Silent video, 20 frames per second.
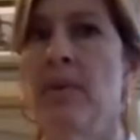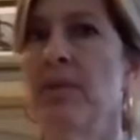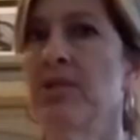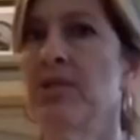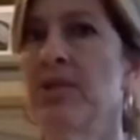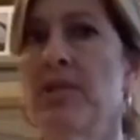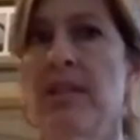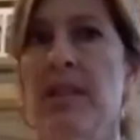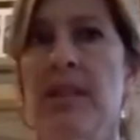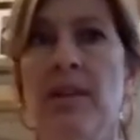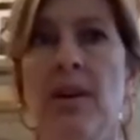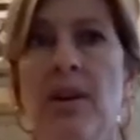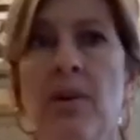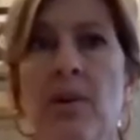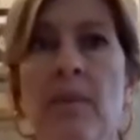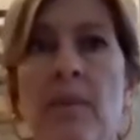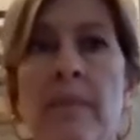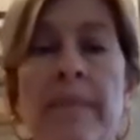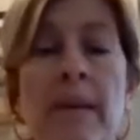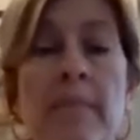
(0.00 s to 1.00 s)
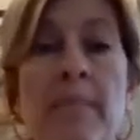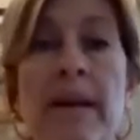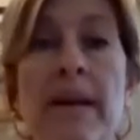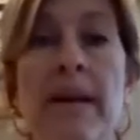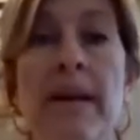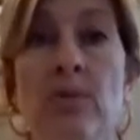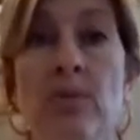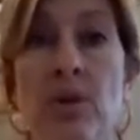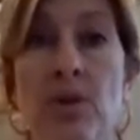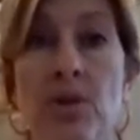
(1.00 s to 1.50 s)
it most, you know,
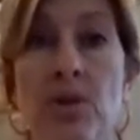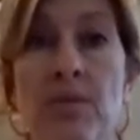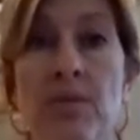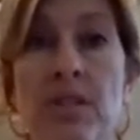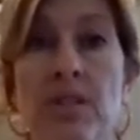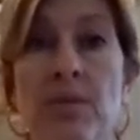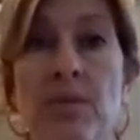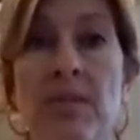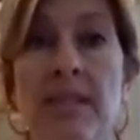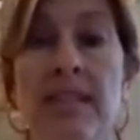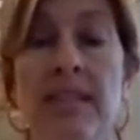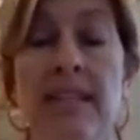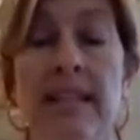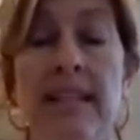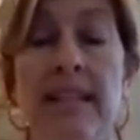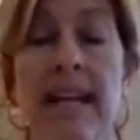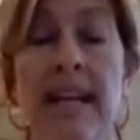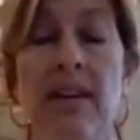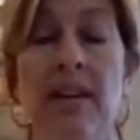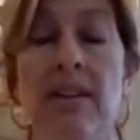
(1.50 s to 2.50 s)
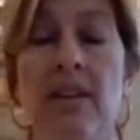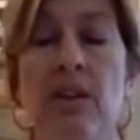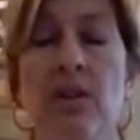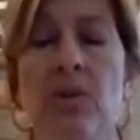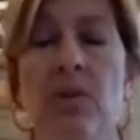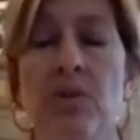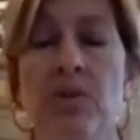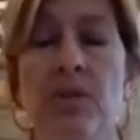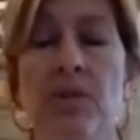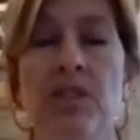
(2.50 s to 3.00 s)
many grocery stores
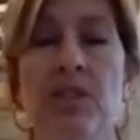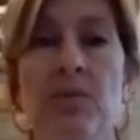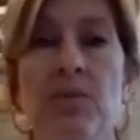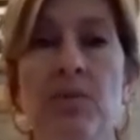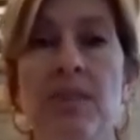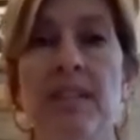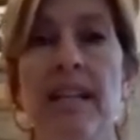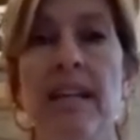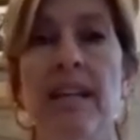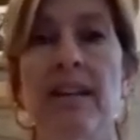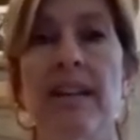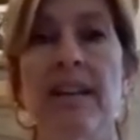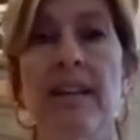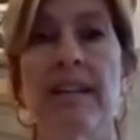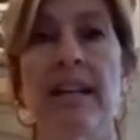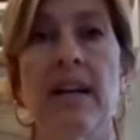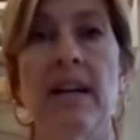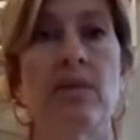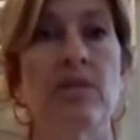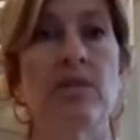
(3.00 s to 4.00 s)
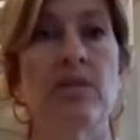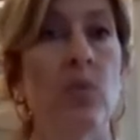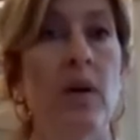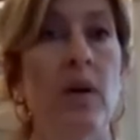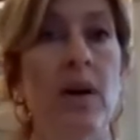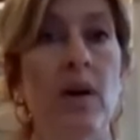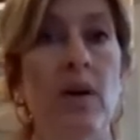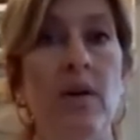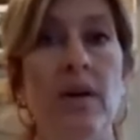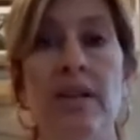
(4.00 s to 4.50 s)
carry grocery stores carry it now
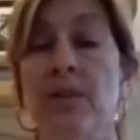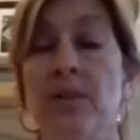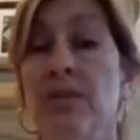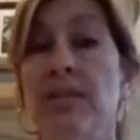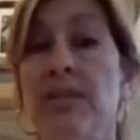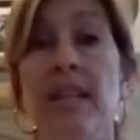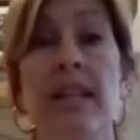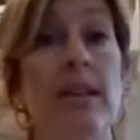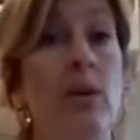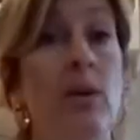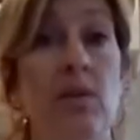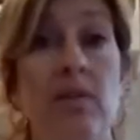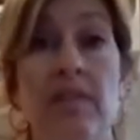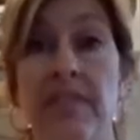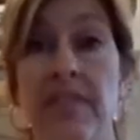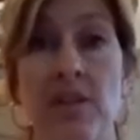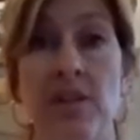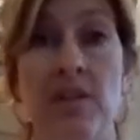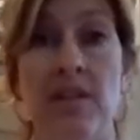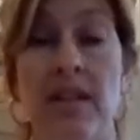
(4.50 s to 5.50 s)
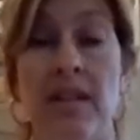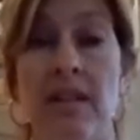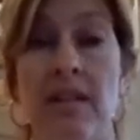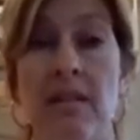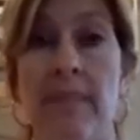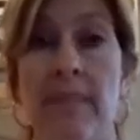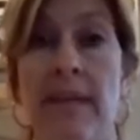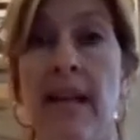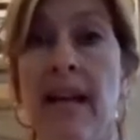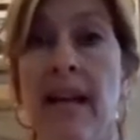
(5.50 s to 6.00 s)
as well and you'll see the whole fish
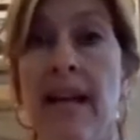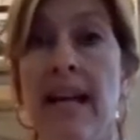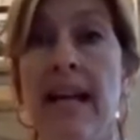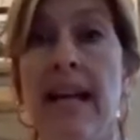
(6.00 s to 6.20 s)
there